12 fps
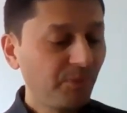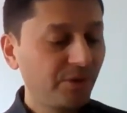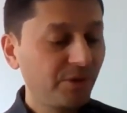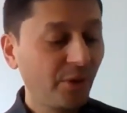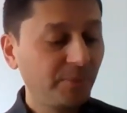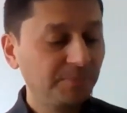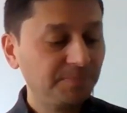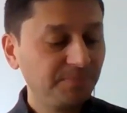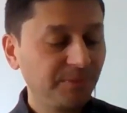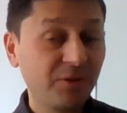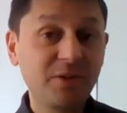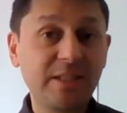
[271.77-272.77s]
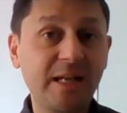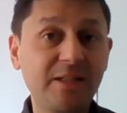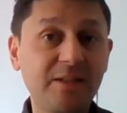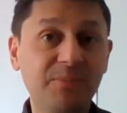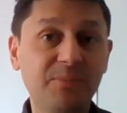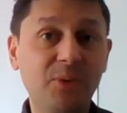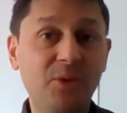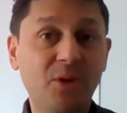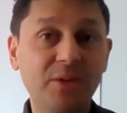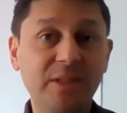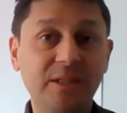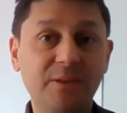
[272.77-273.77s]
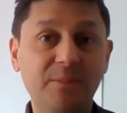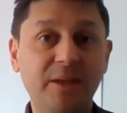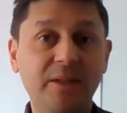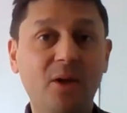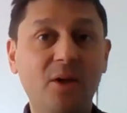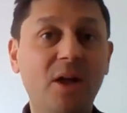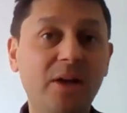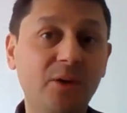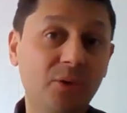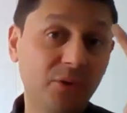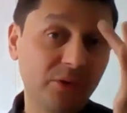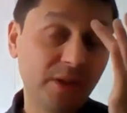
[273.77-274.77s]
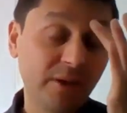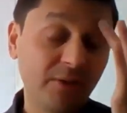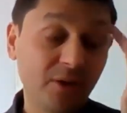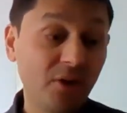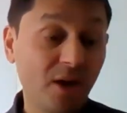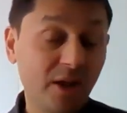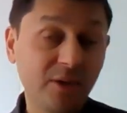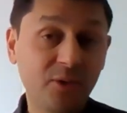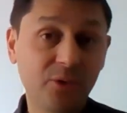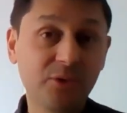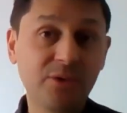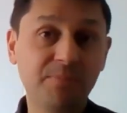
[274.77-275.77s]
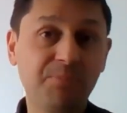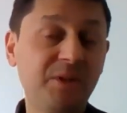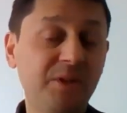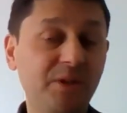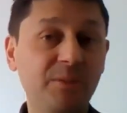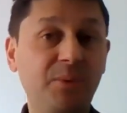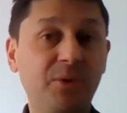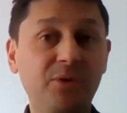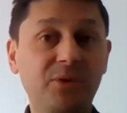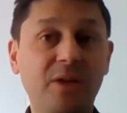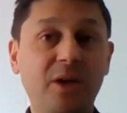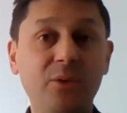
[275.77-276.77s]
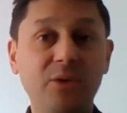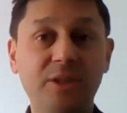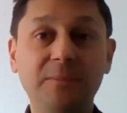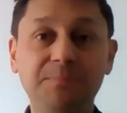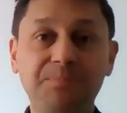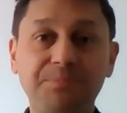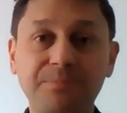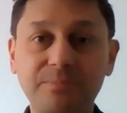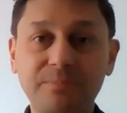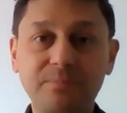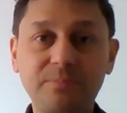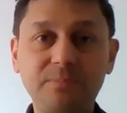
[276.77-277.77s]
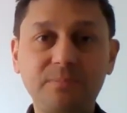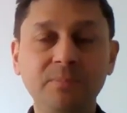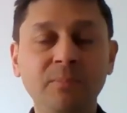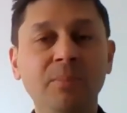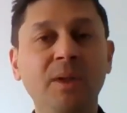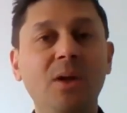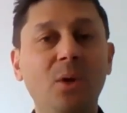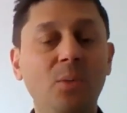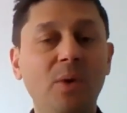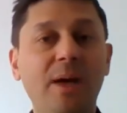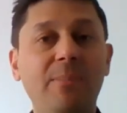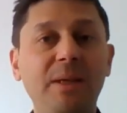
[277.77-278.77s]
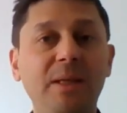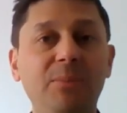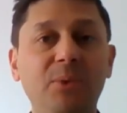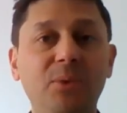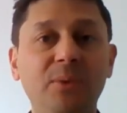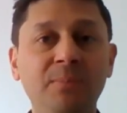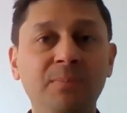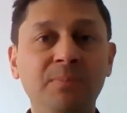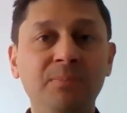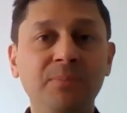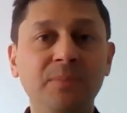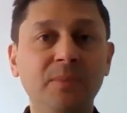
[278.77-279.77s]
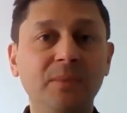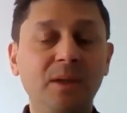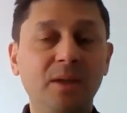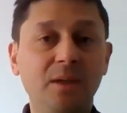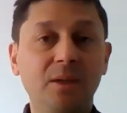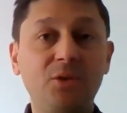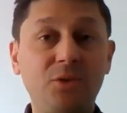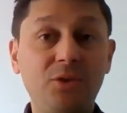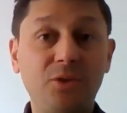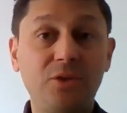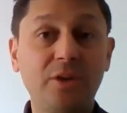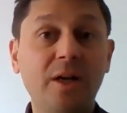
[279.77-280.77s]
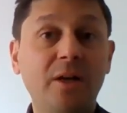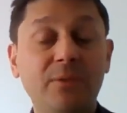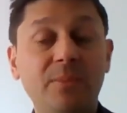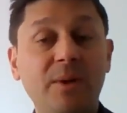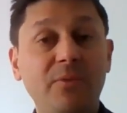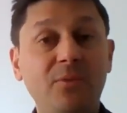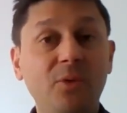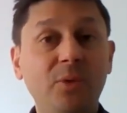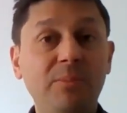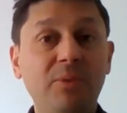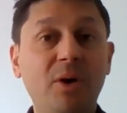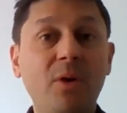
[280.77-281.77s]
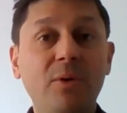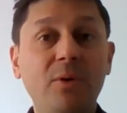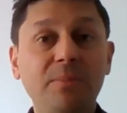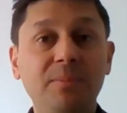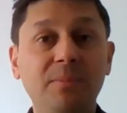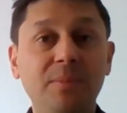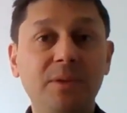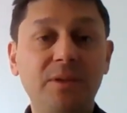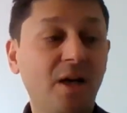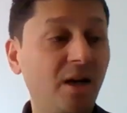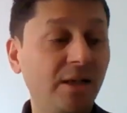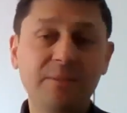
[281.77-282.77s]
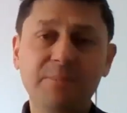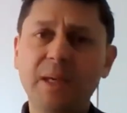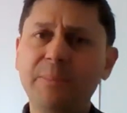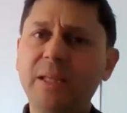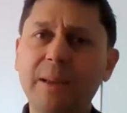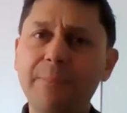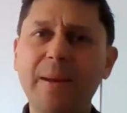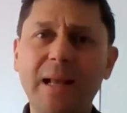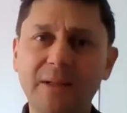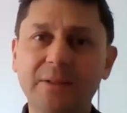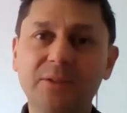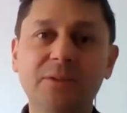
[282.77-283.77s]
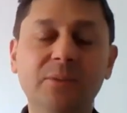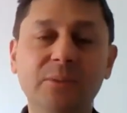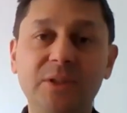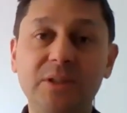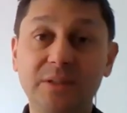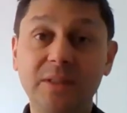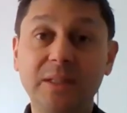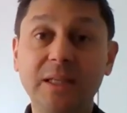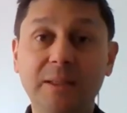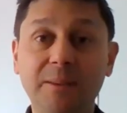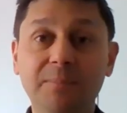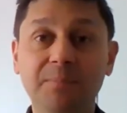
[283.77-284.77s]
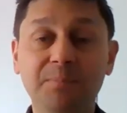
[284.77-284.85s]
So I've just added some more content to my online course. I have an online course that supports the coaching, where people sign up for my 4-week program to target maybe their balance, which is the key.